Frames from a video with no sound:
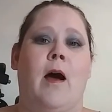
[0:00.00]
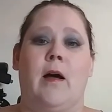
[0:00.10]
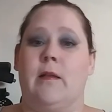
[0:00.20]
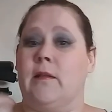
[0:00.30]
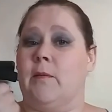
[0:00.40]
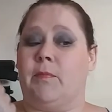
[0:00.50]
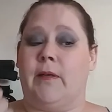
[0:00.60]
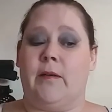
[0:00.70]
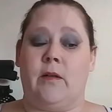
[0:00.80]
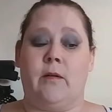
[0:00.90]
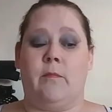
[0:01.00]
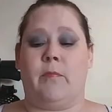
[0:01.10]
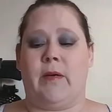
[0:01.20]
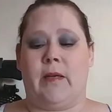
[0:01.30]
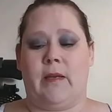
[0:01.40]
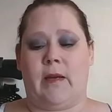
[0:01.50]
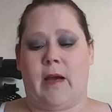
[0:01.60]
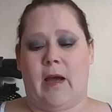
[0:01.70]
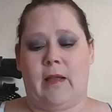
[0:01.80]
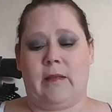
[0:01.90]
a lip liner, but
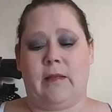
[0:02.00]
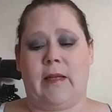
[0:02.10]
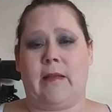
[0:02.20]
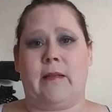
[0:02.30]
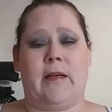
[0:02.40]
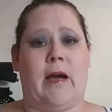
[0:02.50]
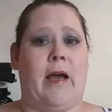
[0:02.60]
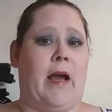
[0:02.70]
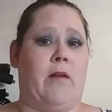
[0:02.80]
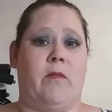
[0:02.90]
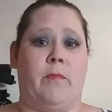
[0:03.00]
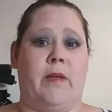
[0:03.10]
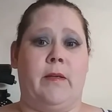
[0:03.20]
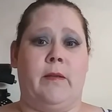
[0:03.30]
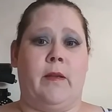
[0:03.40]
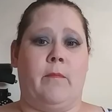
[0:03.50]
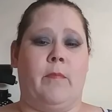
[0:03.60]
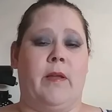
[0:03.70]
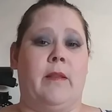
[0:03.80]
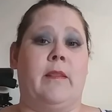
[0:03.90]
lately I haven't been.
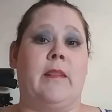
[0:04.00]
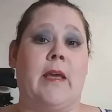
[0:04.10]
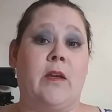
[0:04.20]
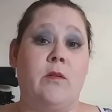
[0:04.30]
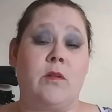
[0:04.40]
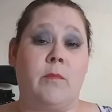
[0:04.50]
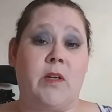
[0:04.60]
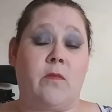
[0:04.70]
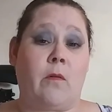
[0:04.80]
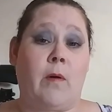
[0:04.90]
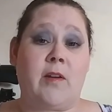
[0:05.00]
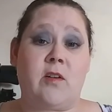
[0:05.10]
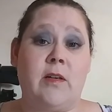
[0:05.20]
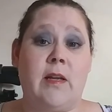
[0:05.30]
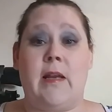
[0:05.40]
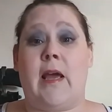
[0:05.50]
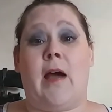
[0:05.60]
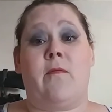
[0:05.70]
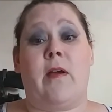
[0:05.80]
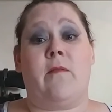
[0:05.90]
But thank you so much for watching and
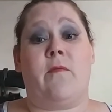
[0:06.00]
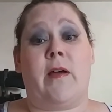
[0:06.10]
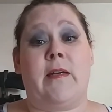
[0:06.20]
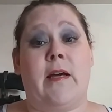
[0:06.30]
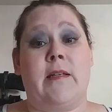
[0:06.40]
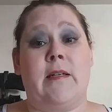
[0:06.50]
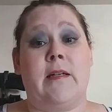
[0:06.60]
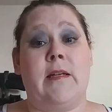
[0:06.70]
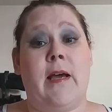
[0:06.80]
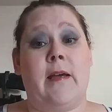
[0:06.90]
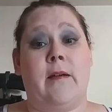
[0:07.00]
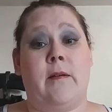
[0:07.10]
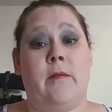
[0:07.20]
have a fantastic day.